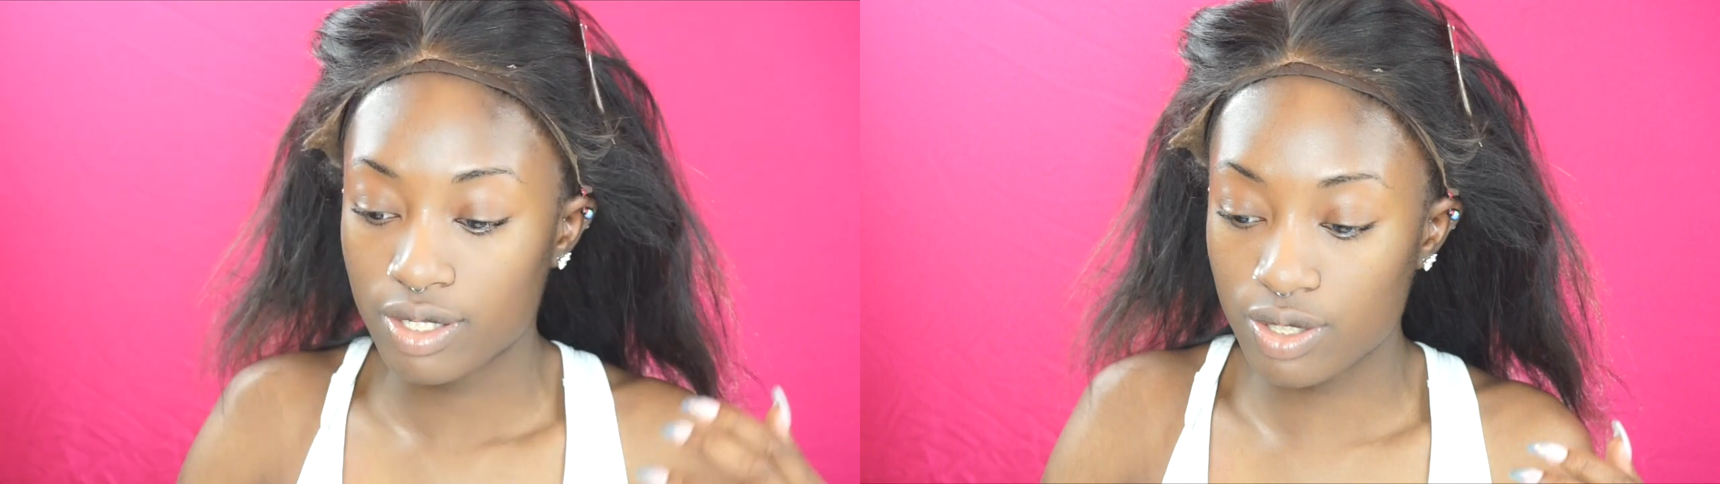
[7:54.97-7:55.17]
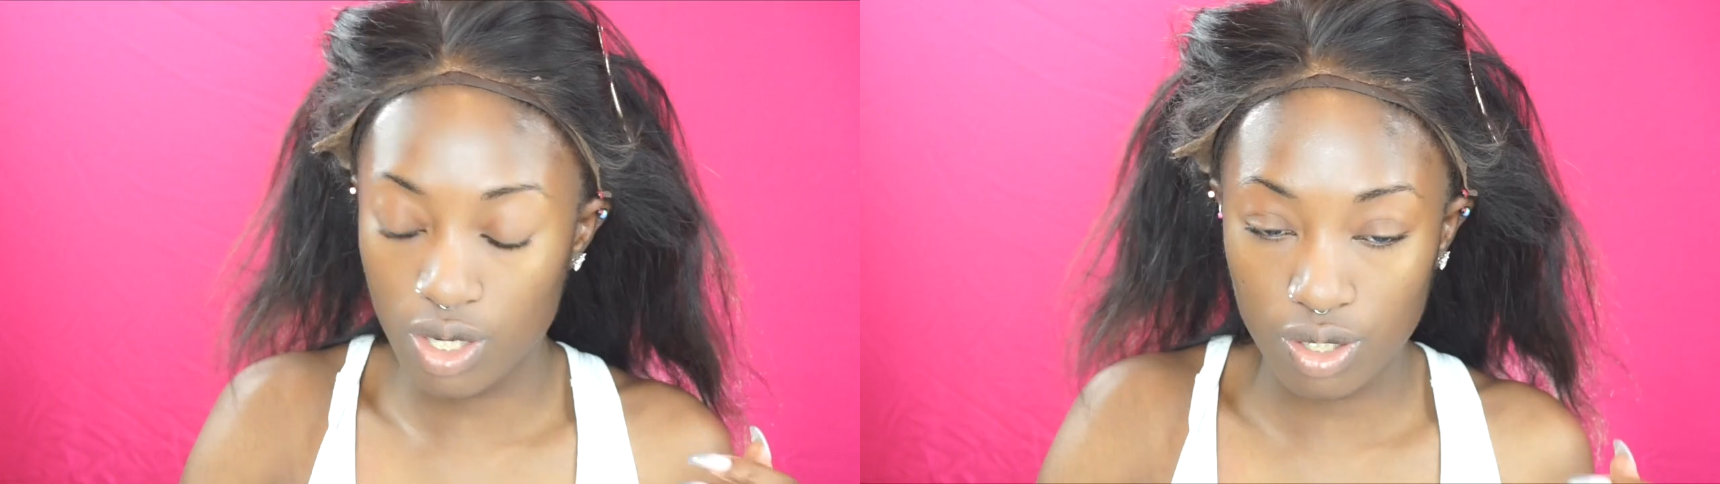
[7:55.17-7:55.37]

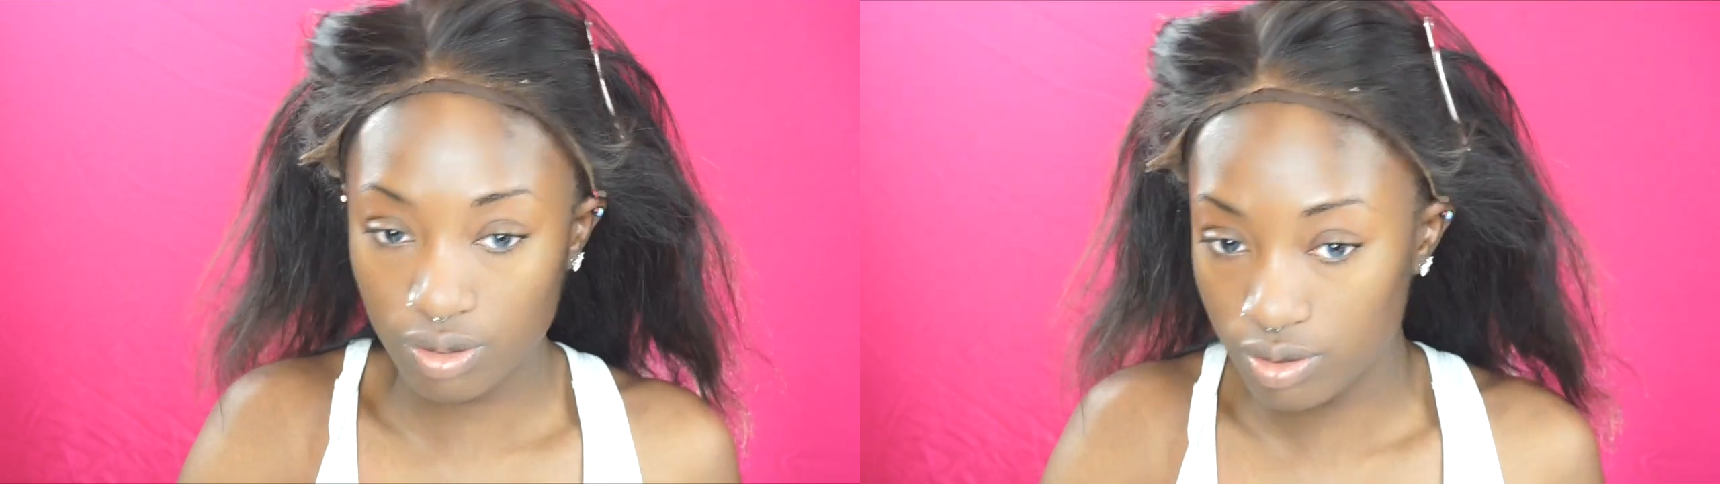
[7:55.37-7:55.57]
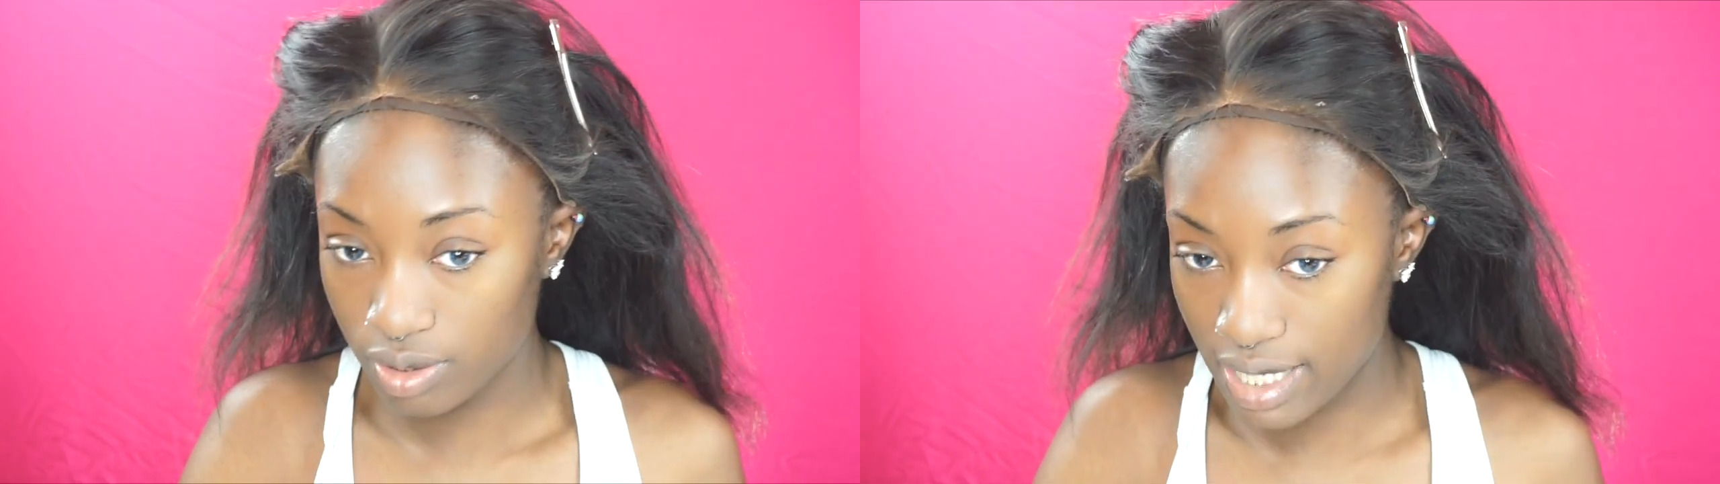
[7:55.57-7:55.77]

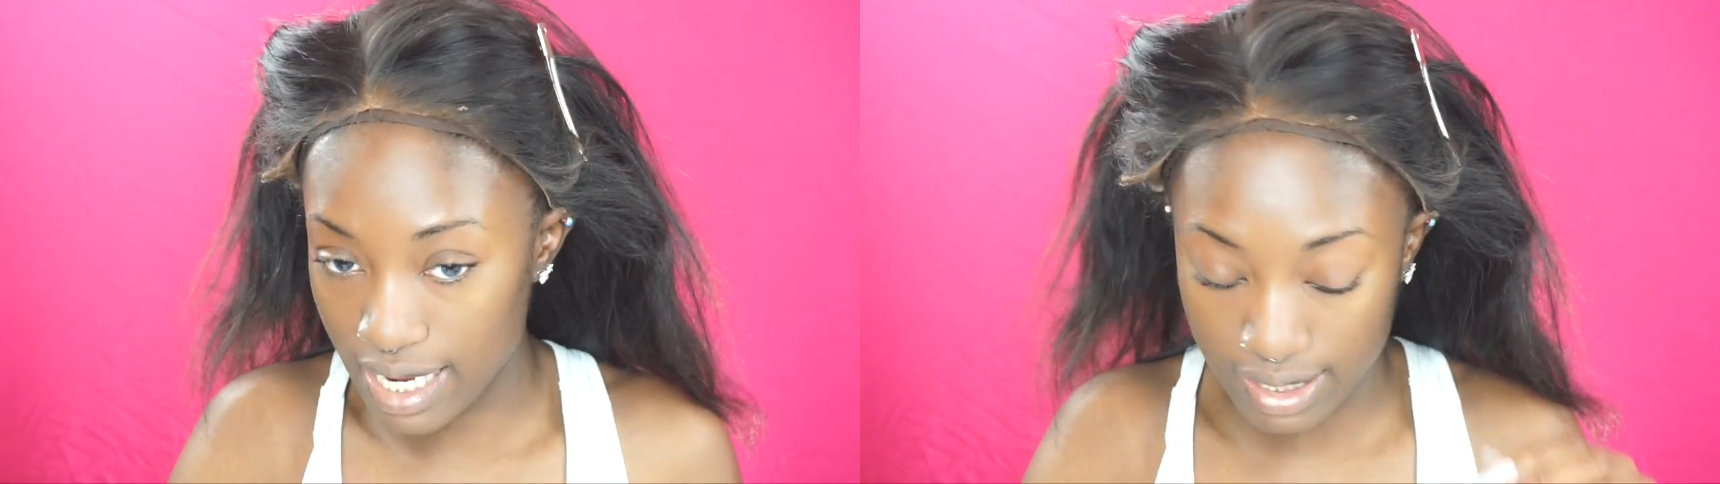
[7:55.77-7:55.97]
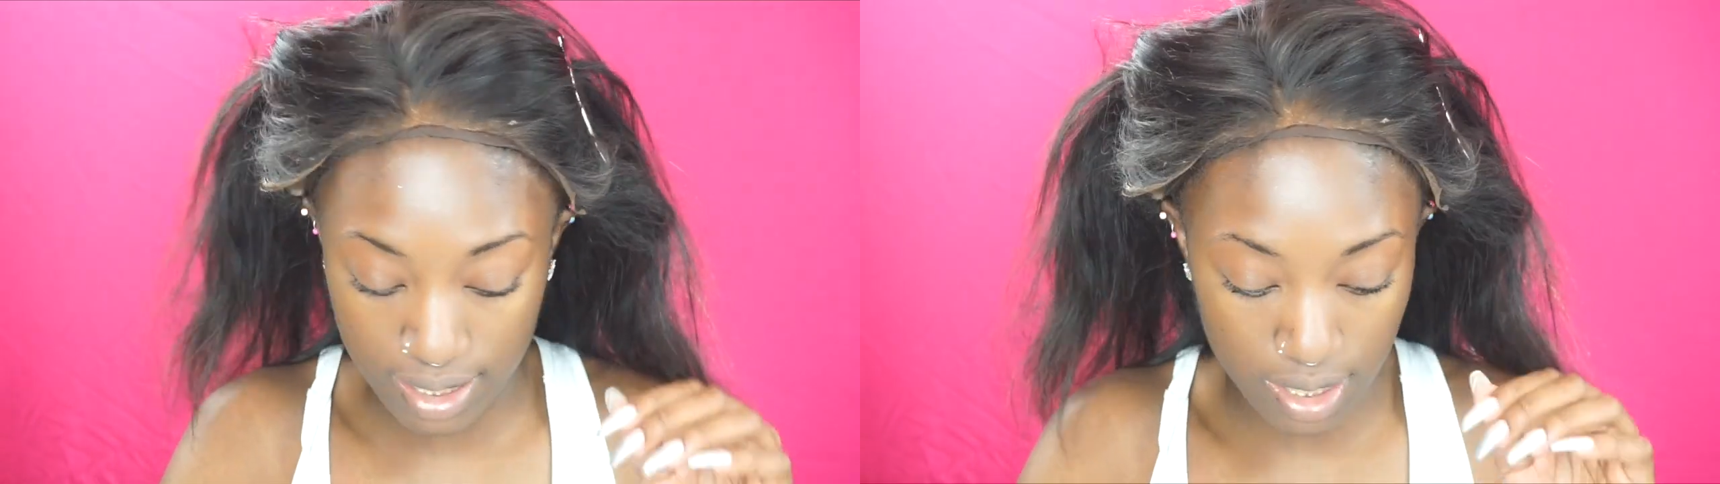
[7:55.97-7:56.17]
So
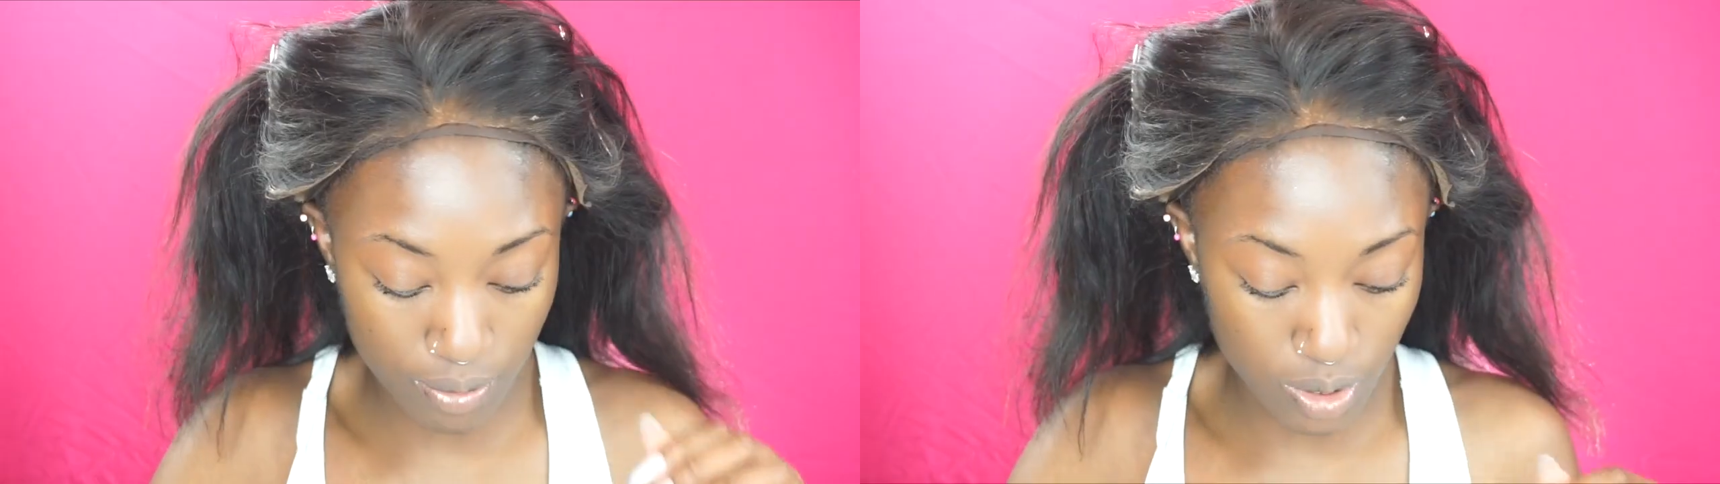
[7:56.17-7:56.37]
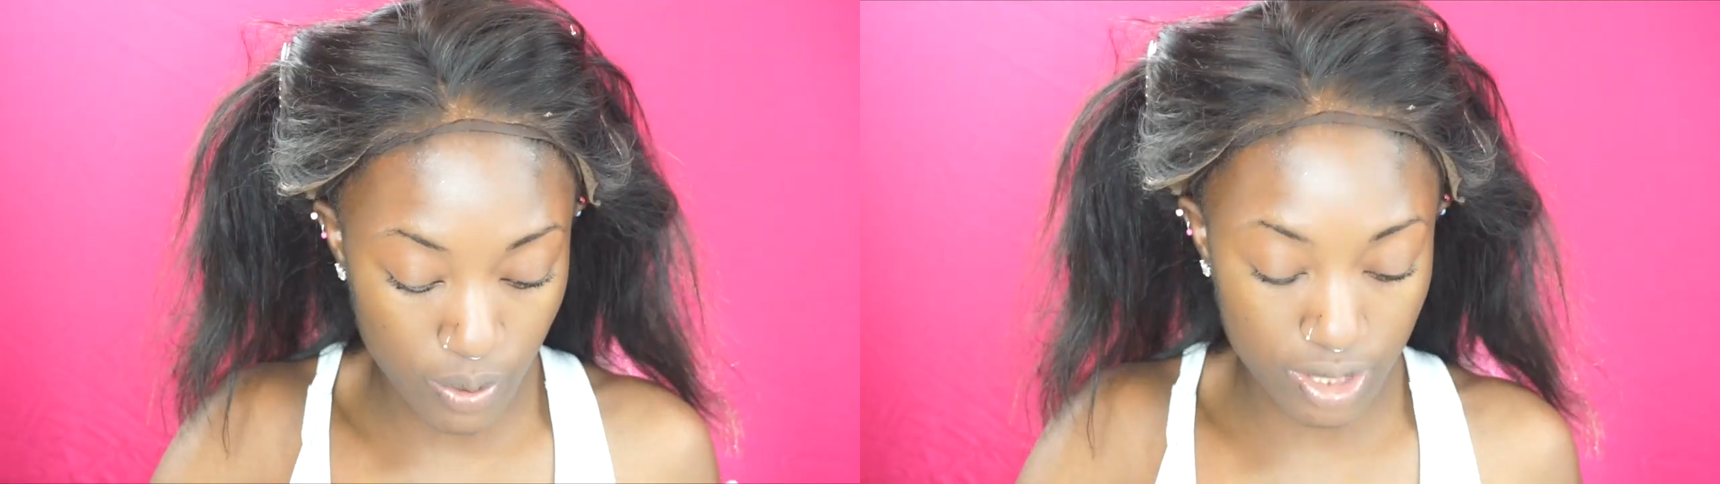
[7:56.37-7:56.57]
next
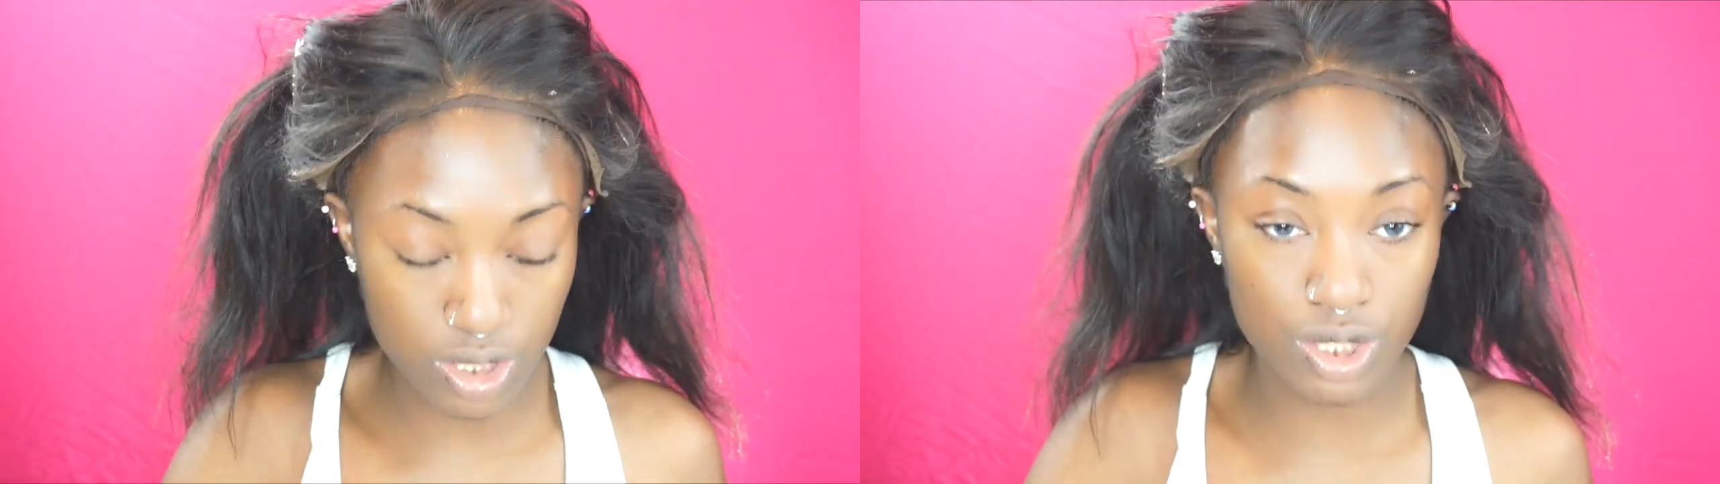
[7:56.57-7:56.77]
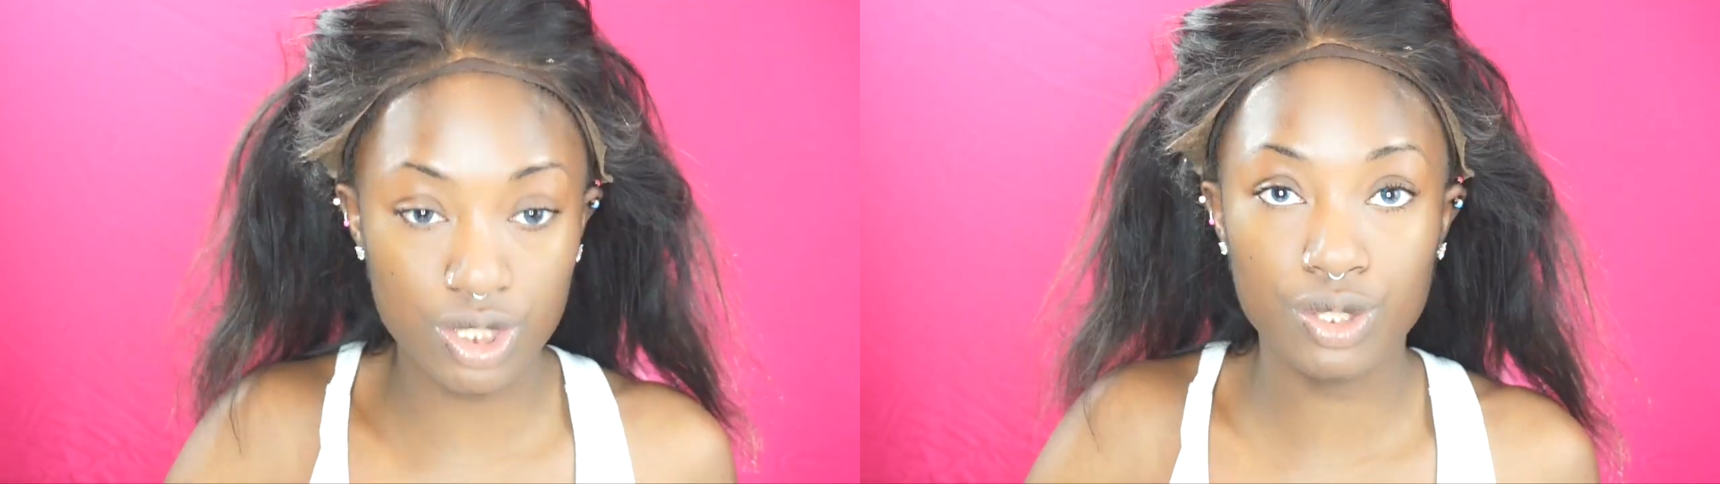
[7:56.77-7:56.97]
thing we're going
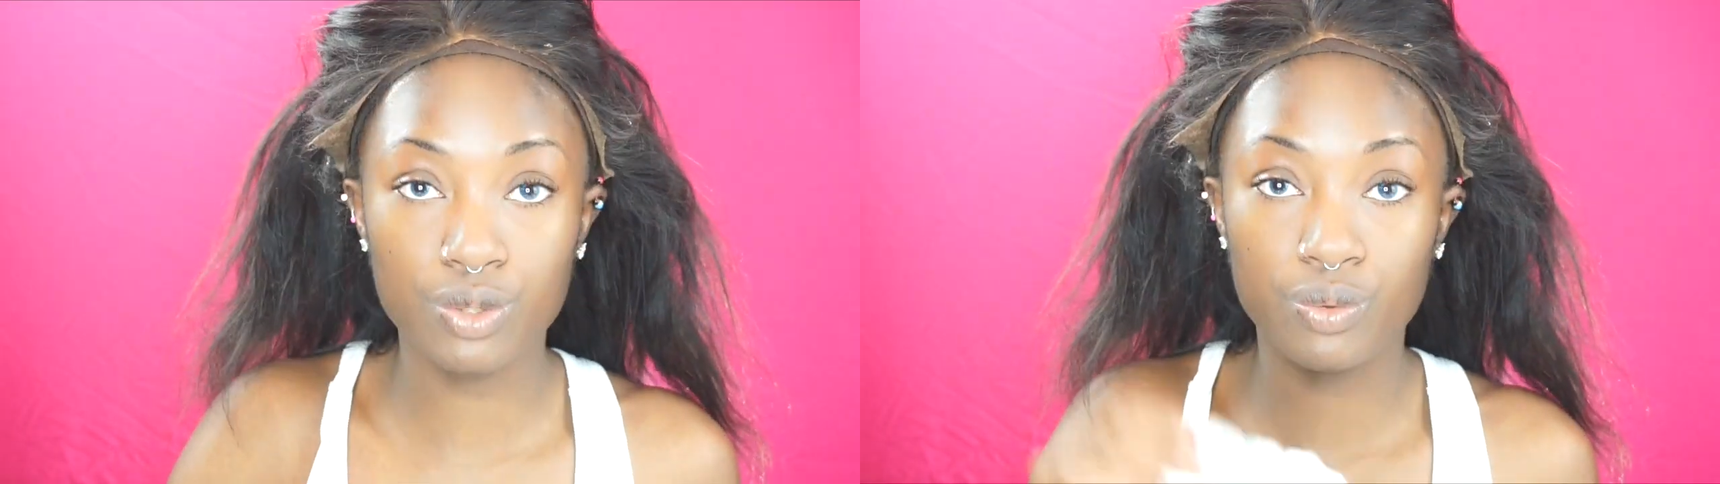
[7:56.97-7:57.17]
to do,